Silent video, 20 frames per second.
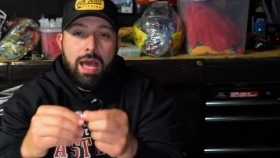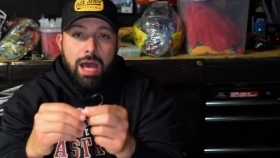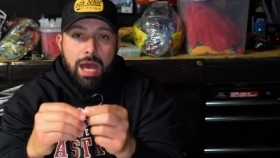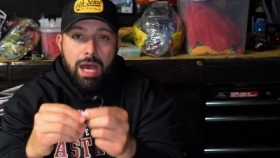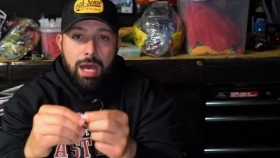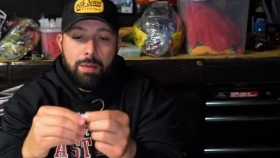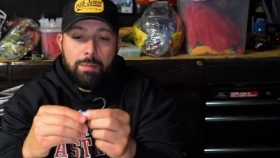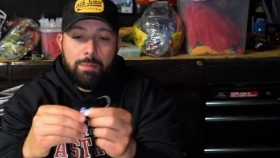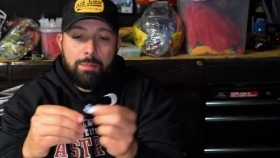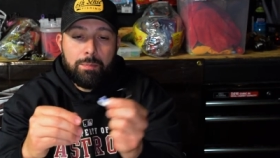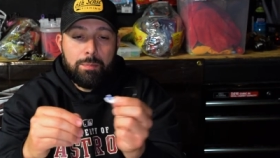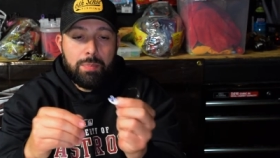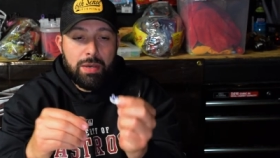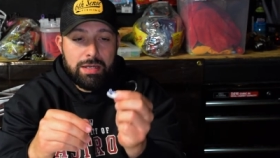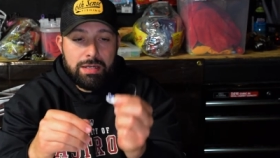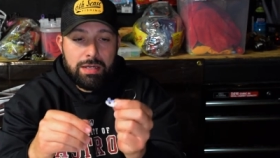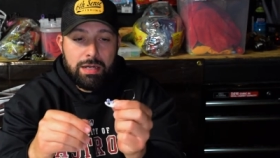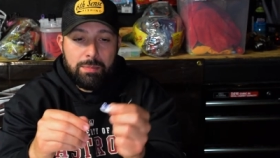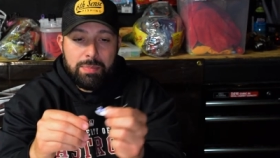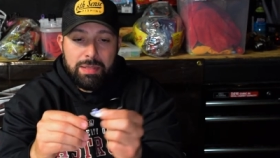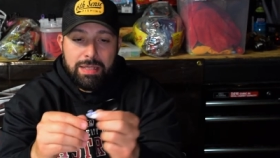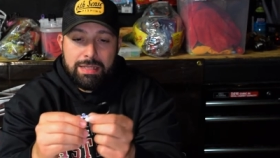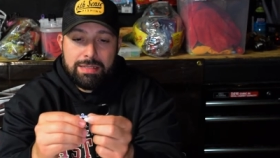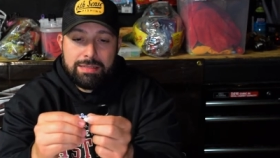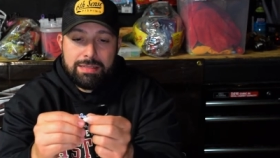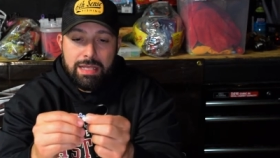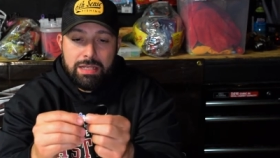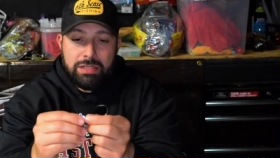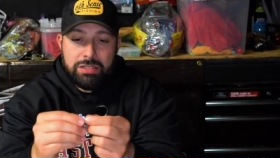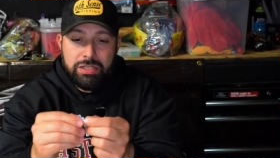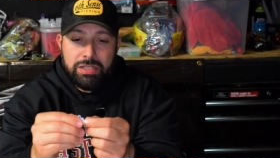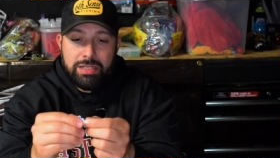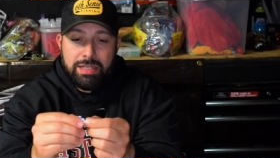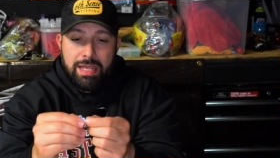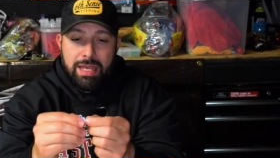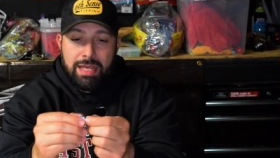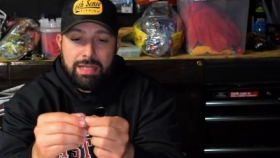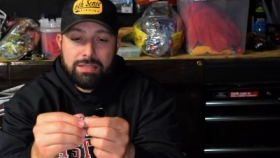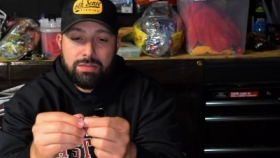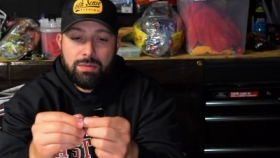up butted up against that jig
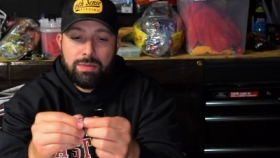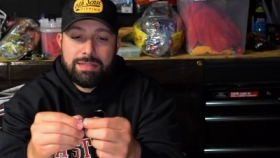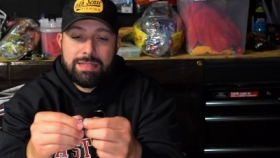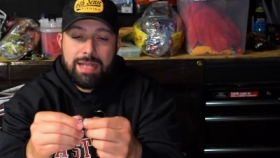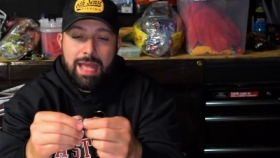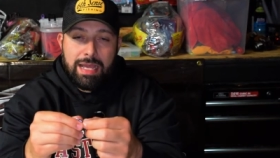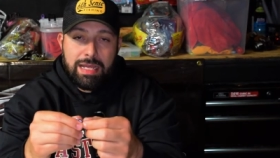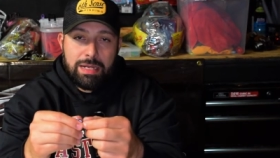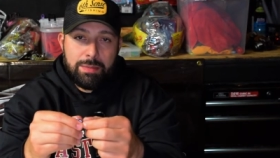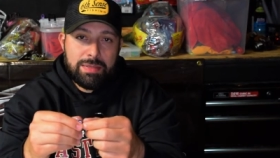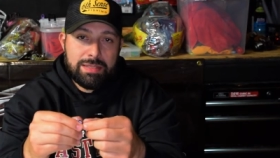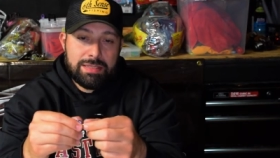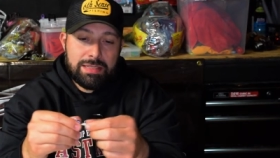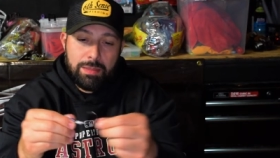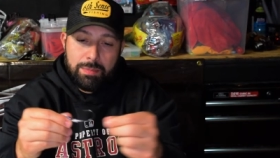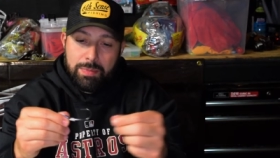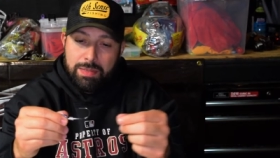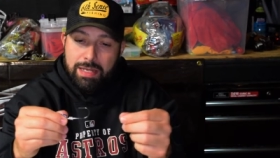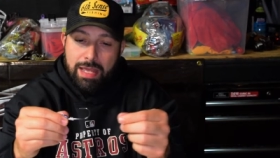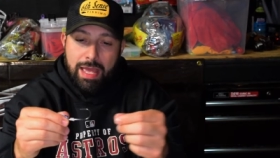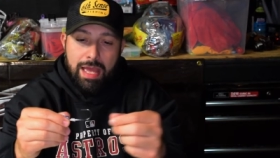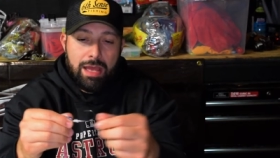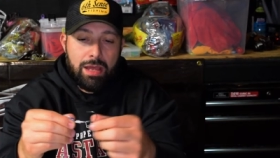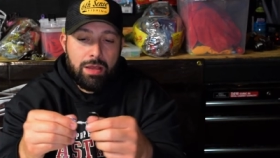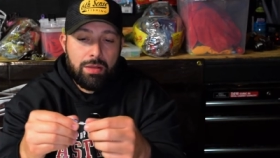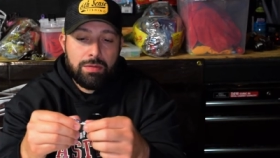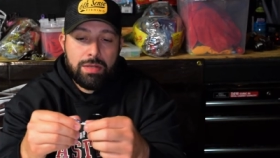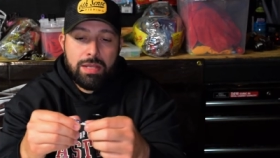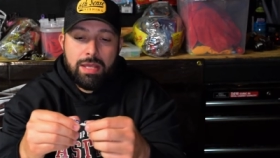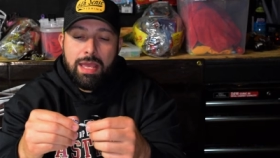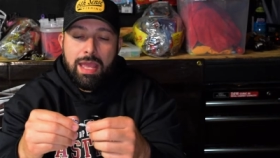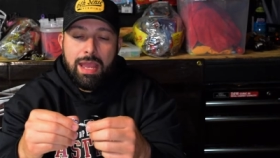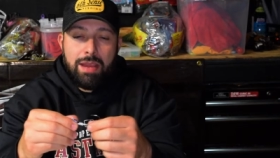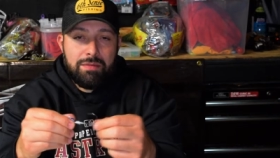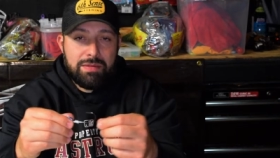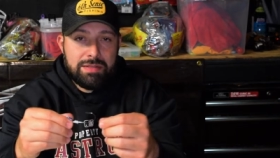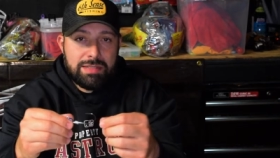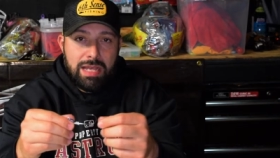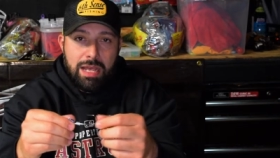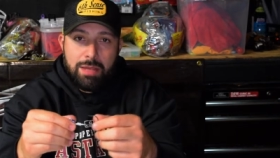head so it's not going to be slipping down
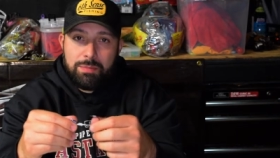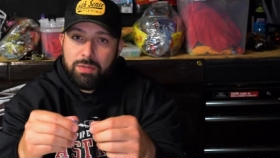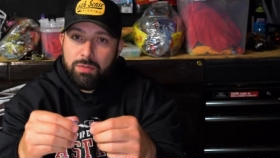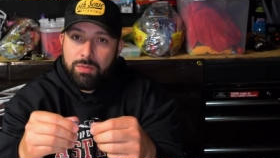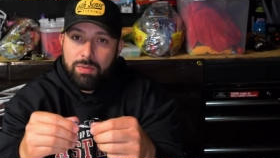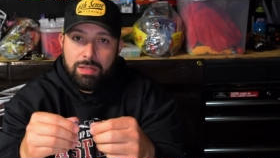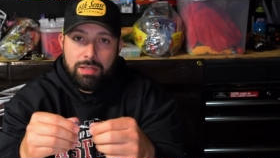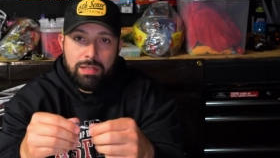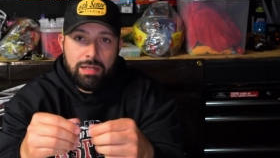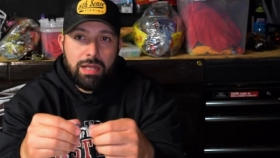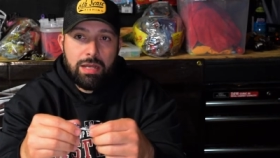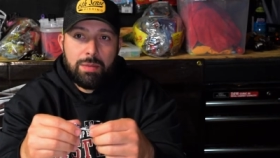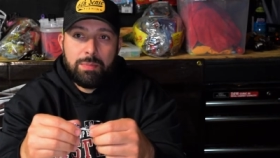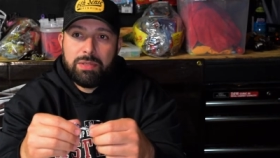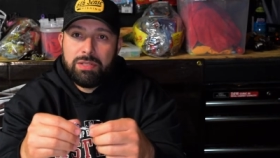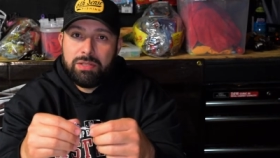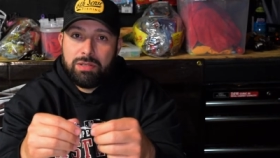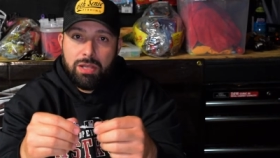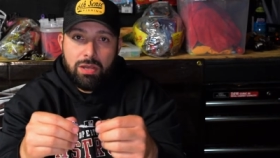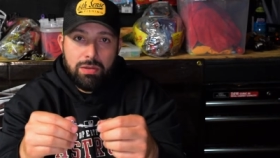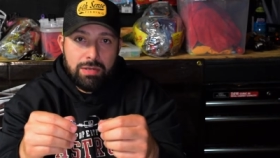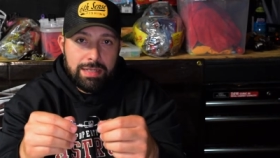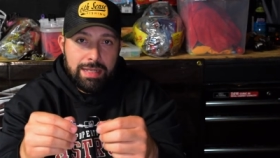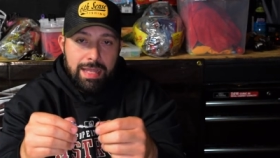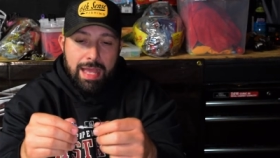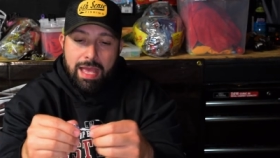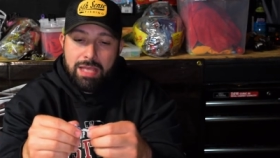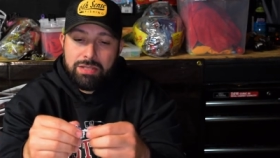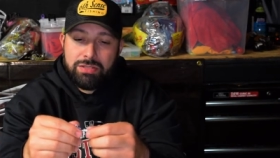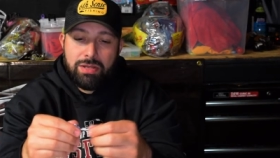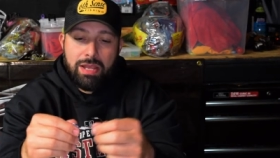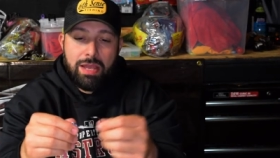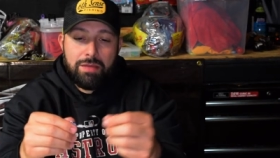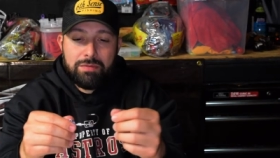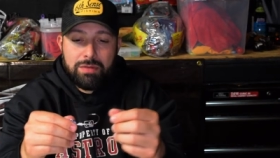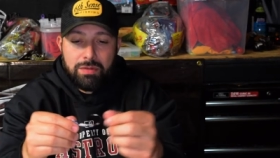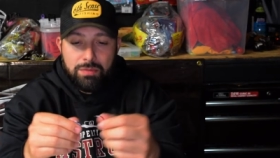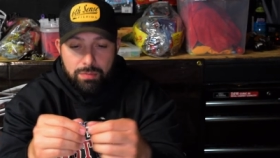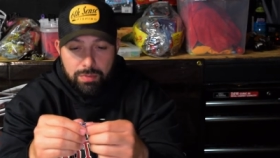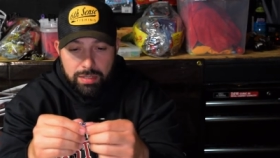every time you reel it up and you're going to cast you're having
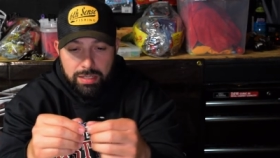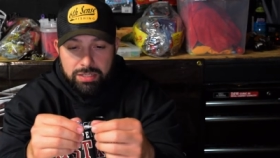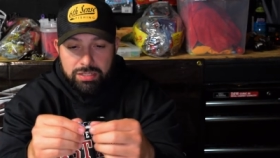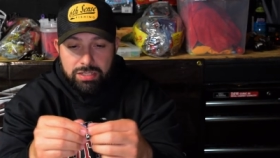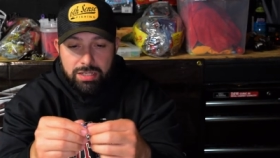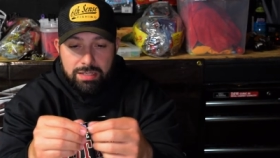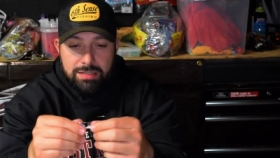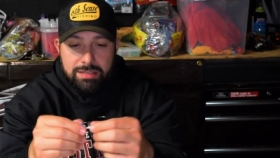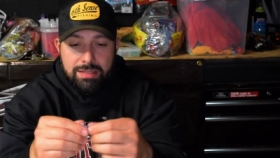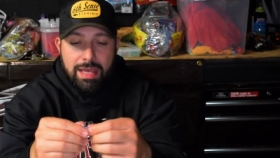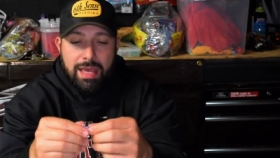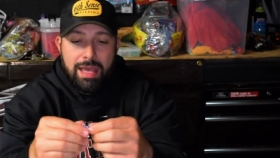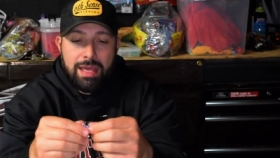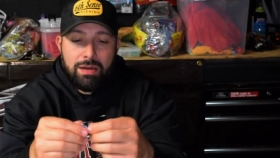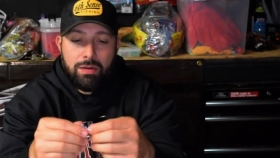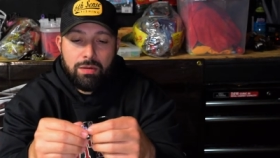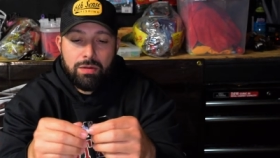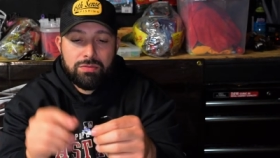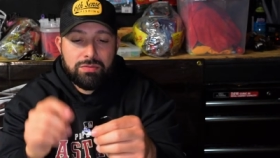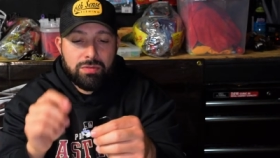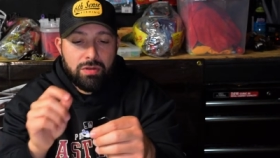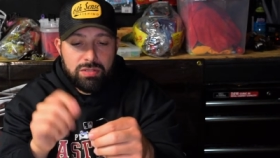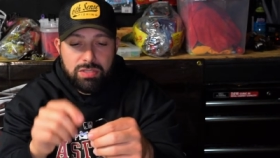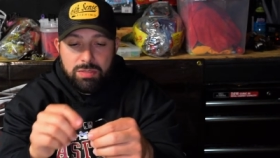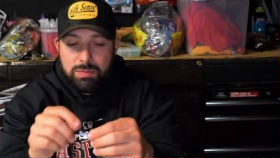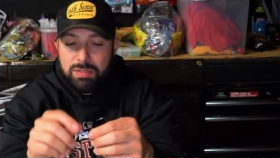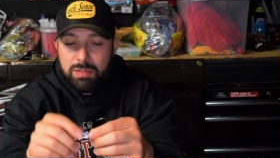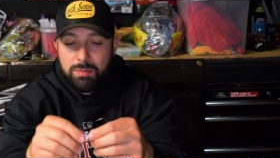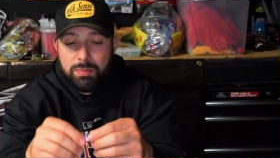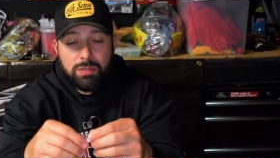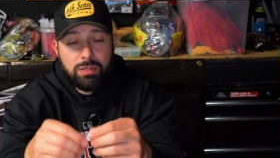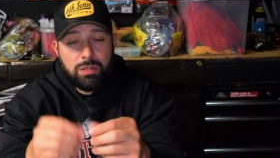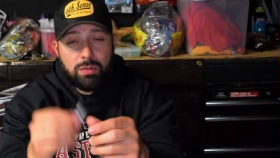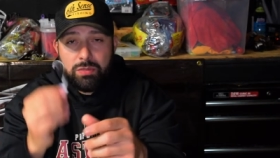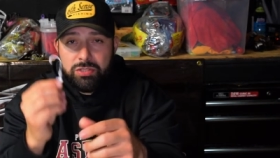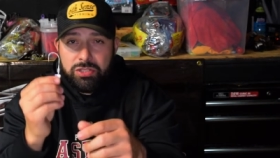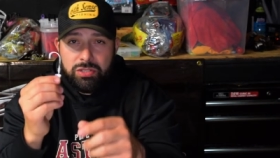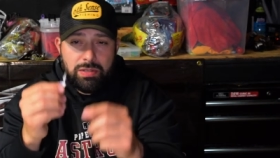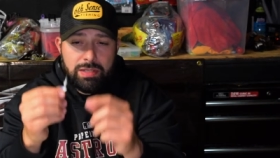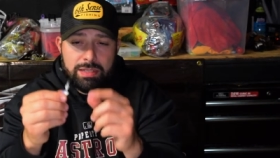to readjust that or throw some super glue
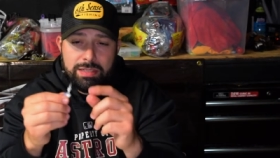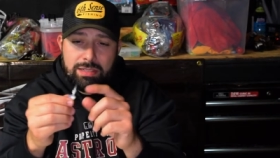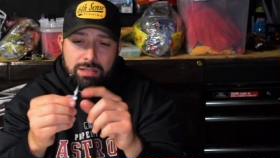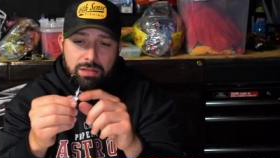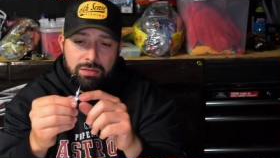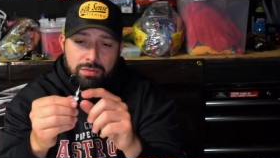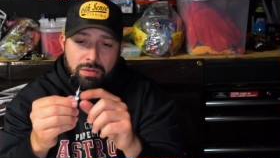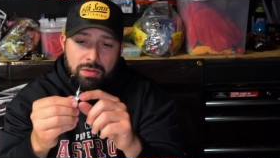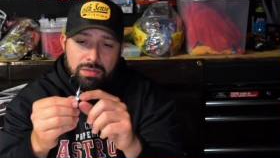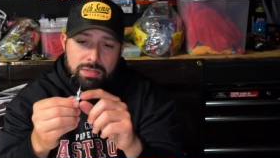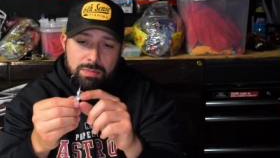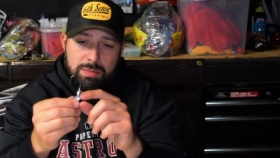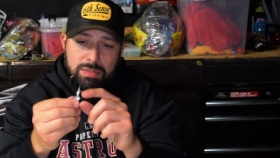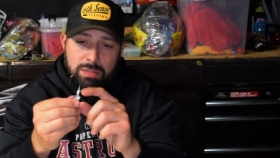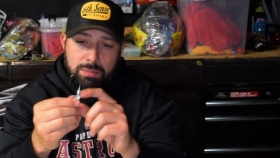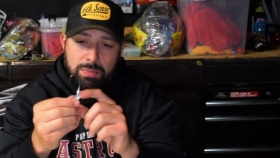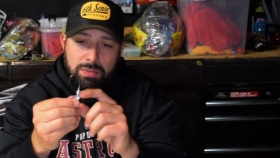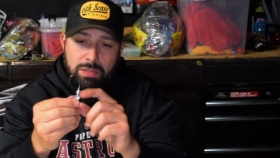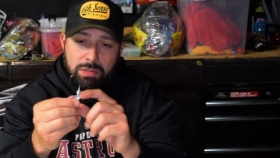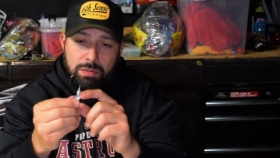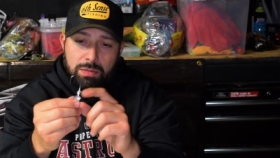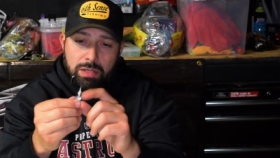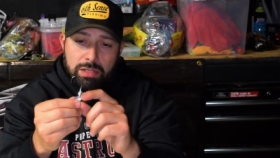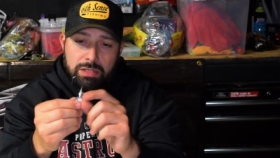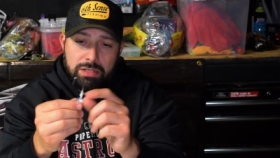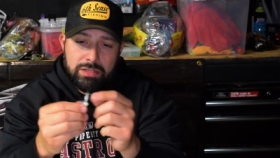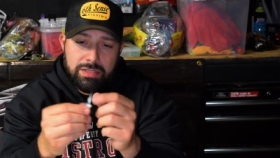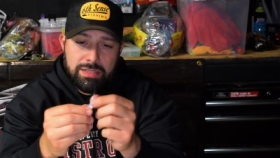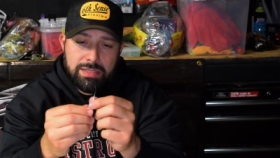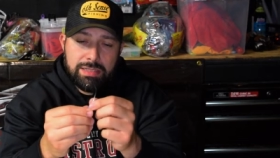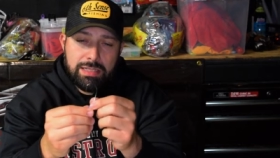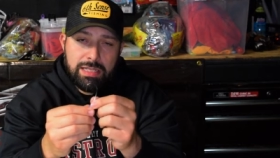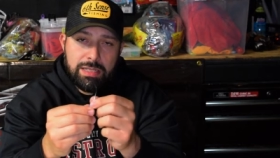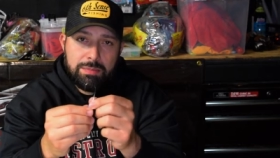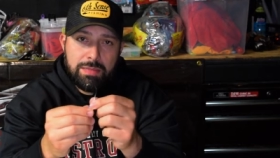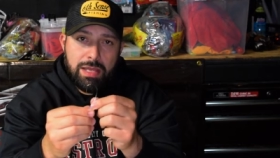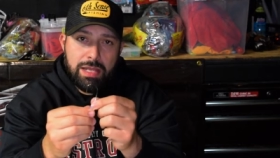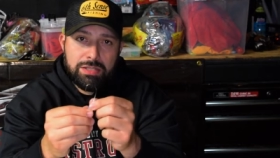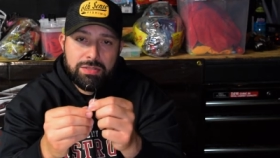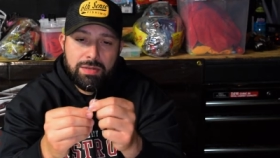which you can still throw some super glue on here just to keep
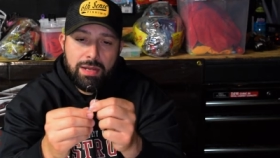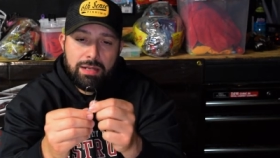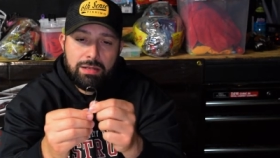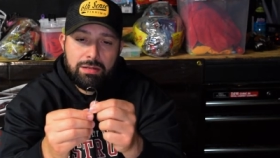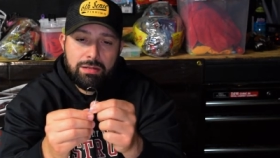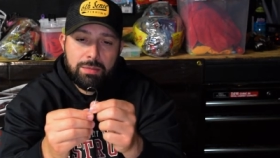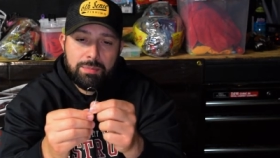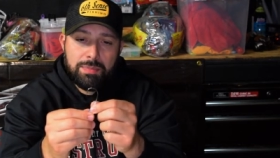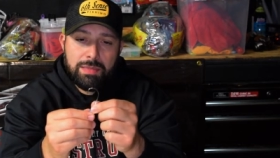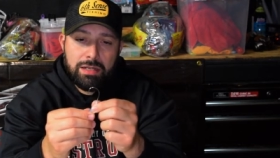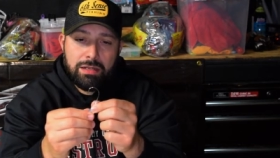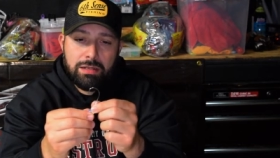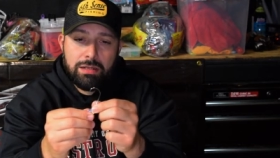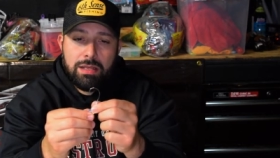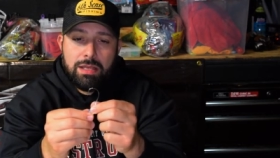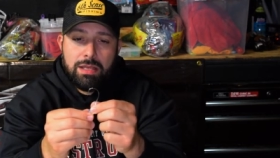that trailer up there